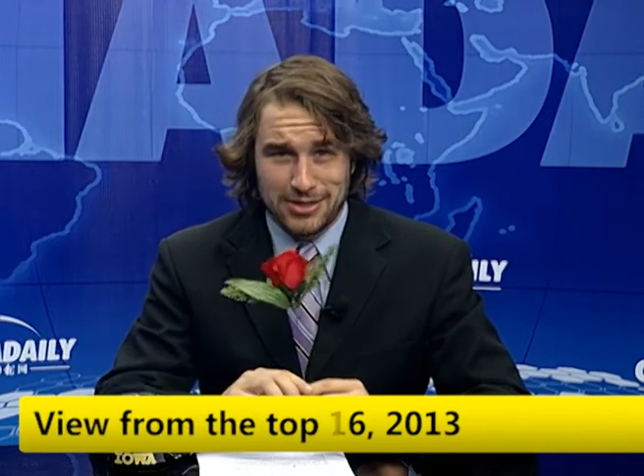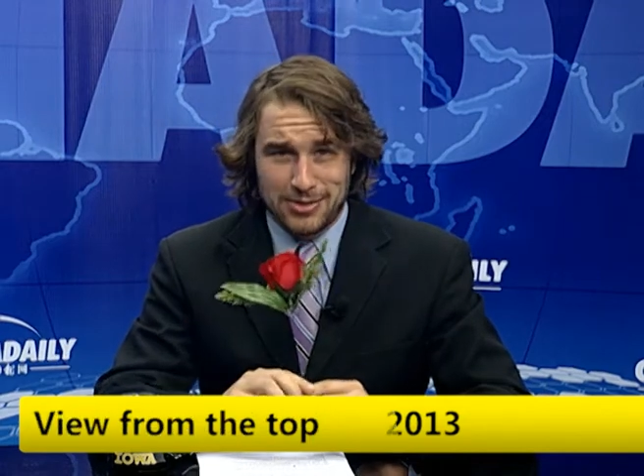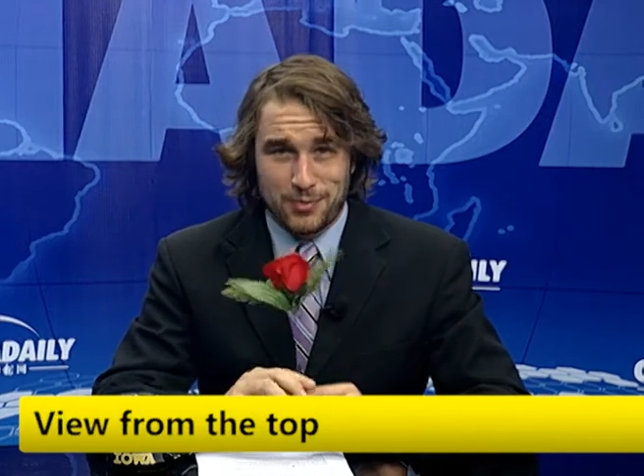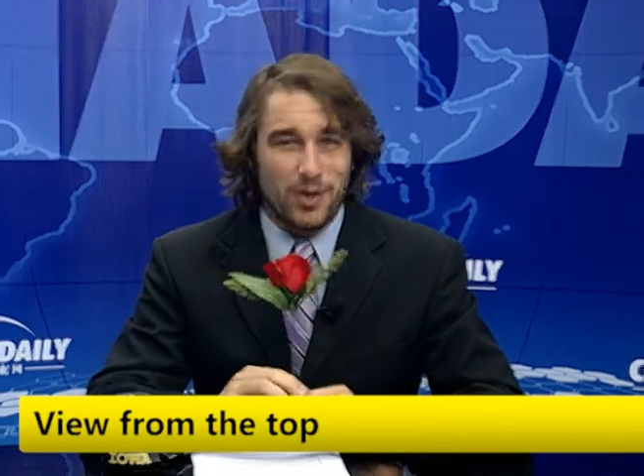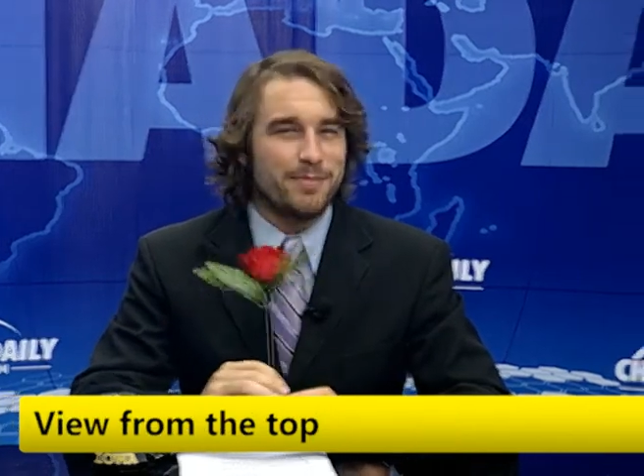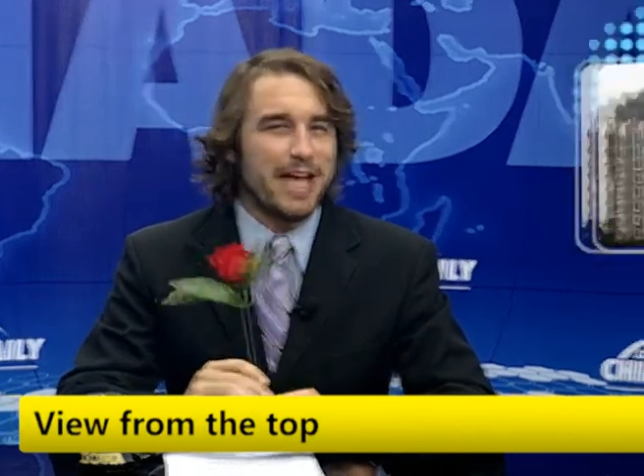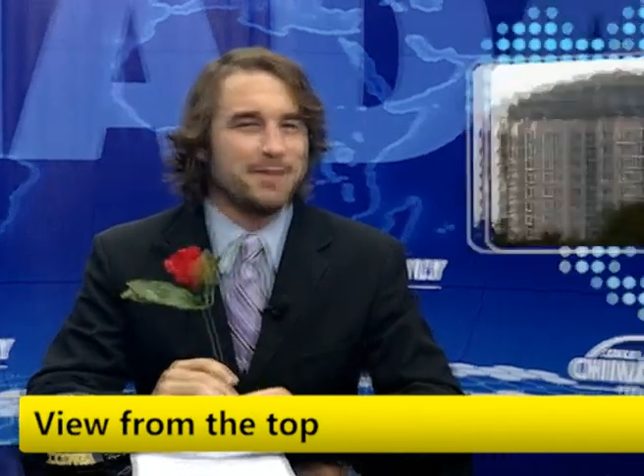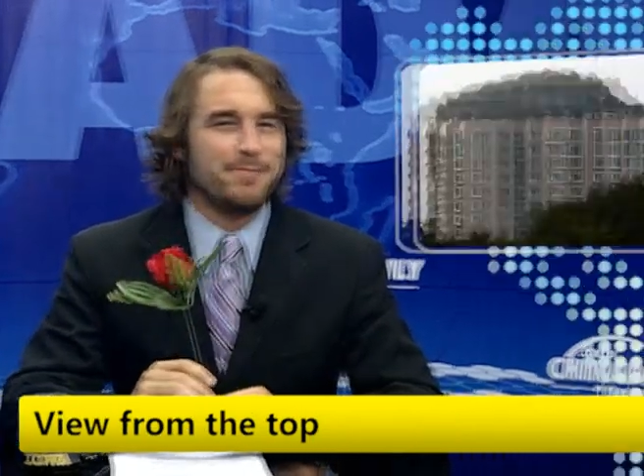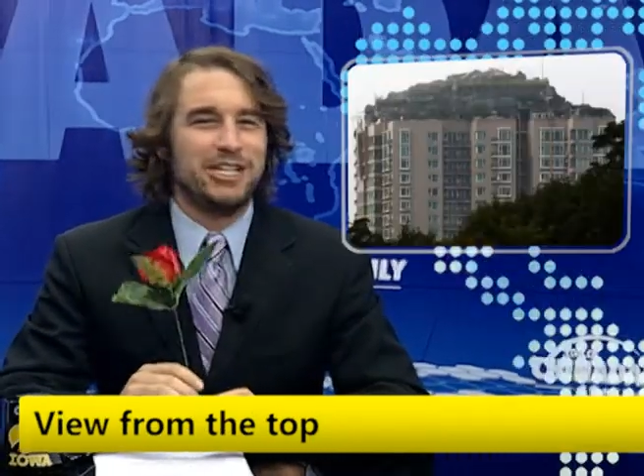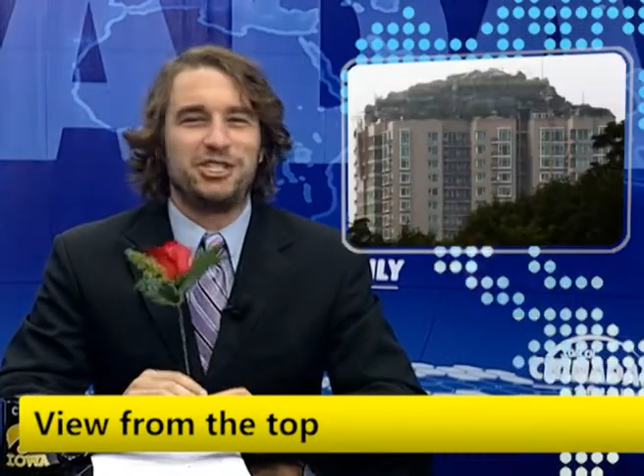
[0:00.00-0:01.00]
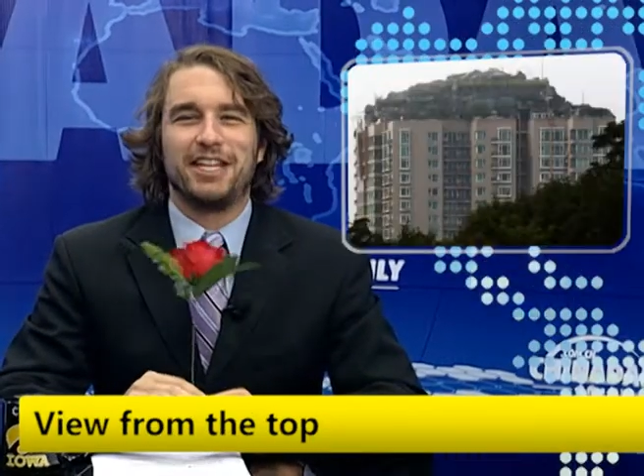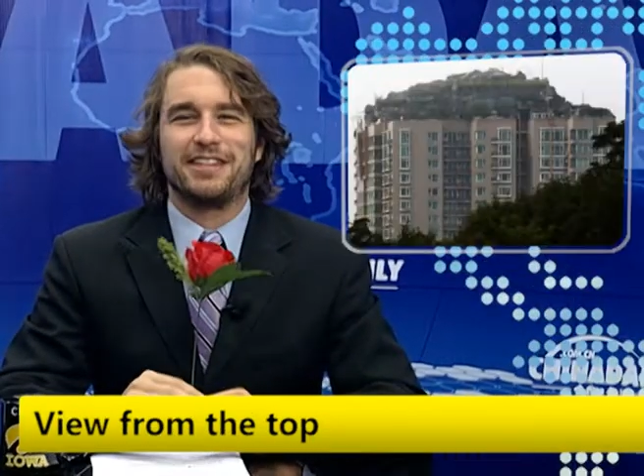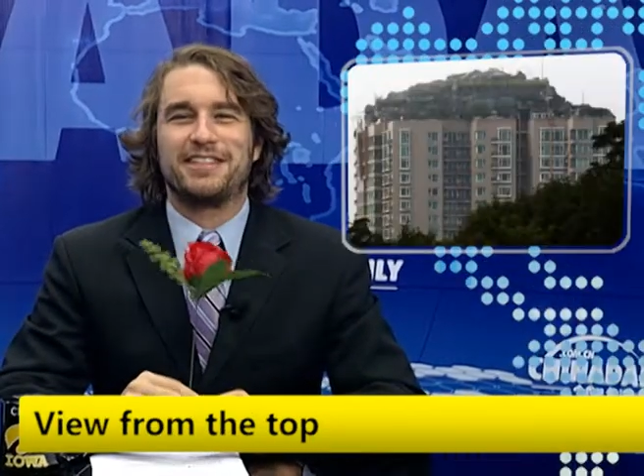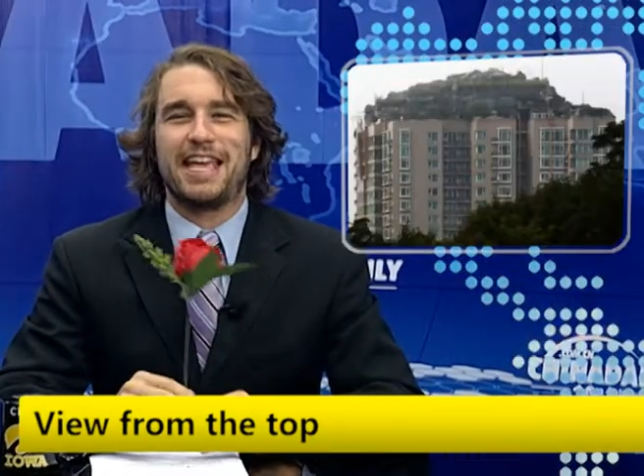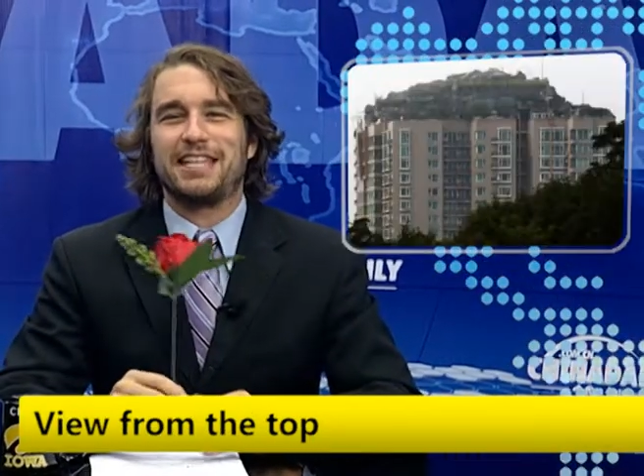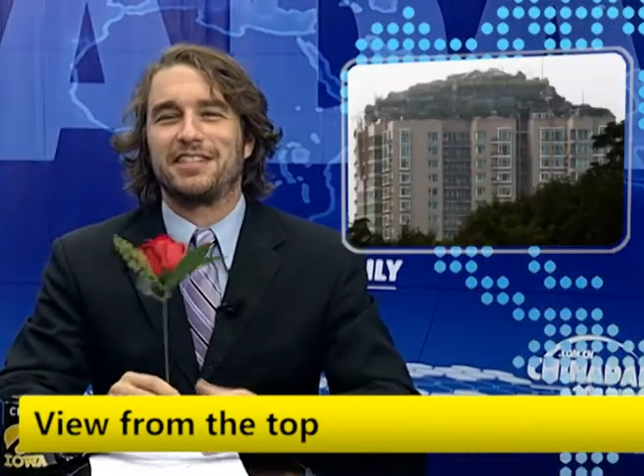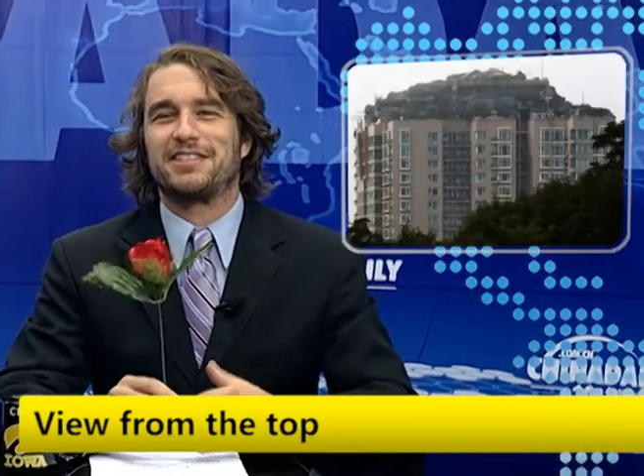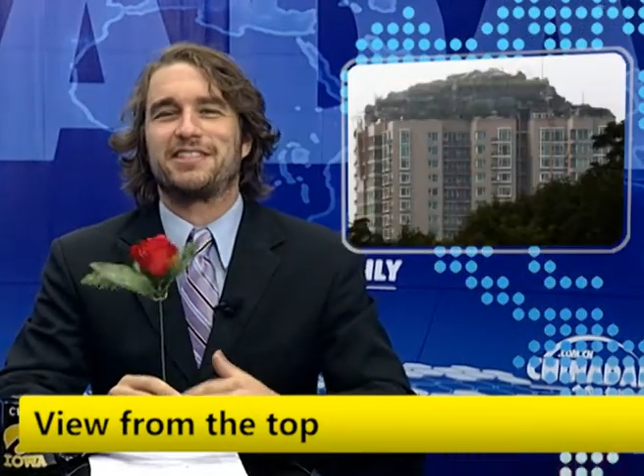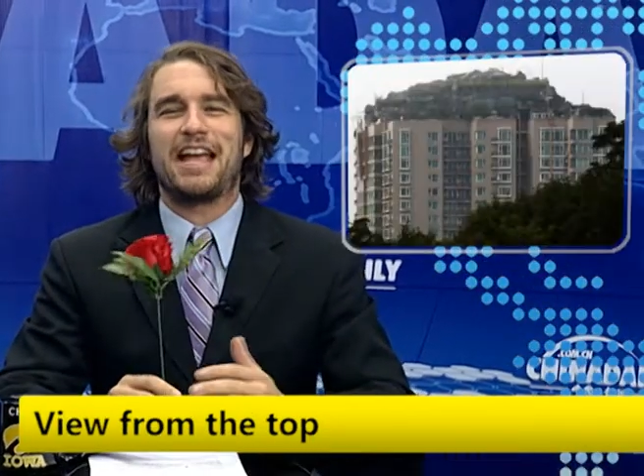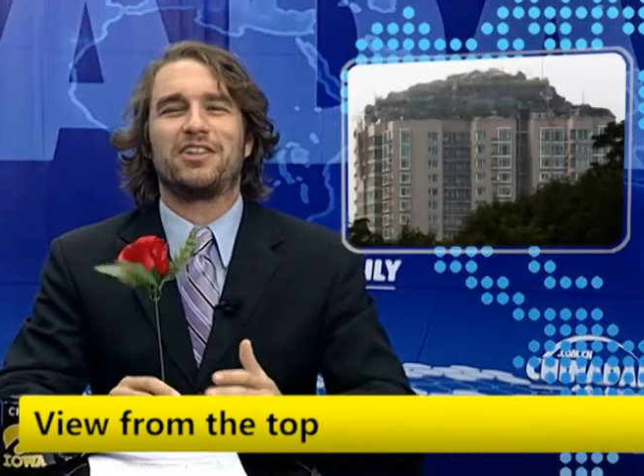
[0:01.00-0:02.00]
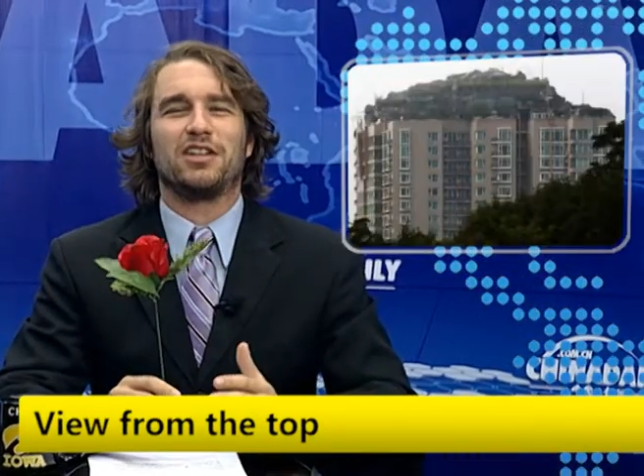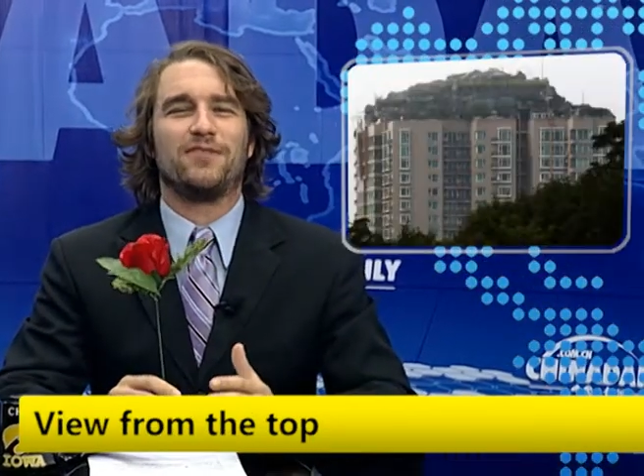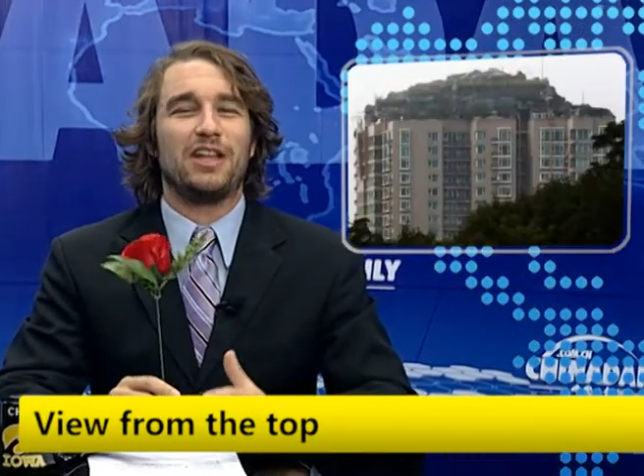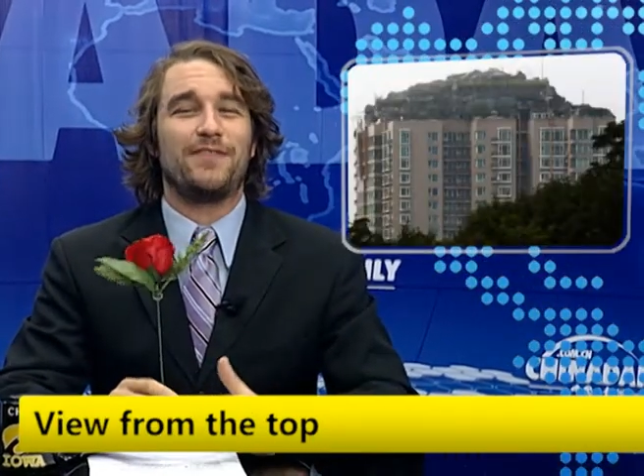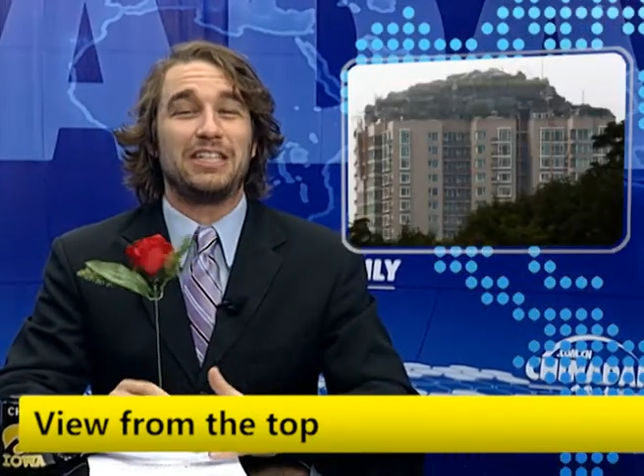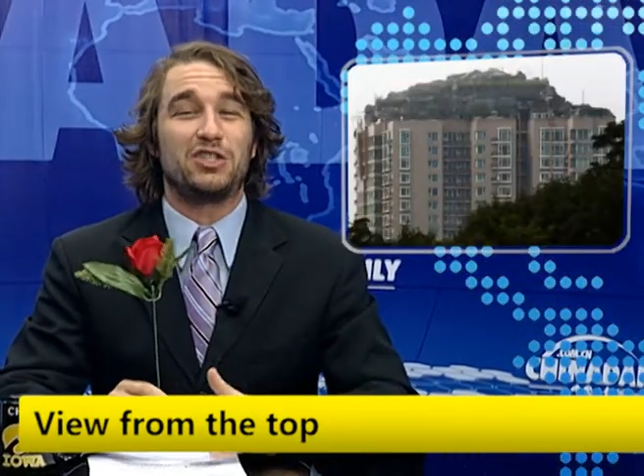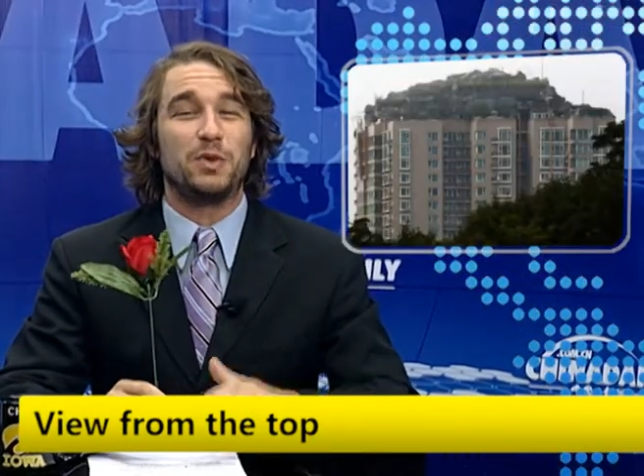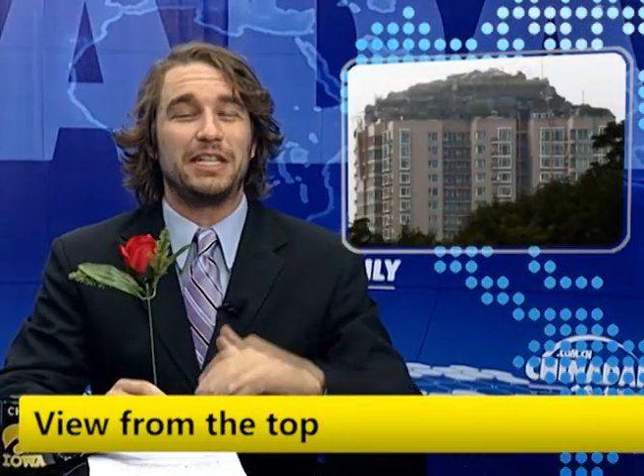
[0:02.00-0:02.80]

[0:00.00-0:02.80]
One man in Beijing has taken his standard of living to an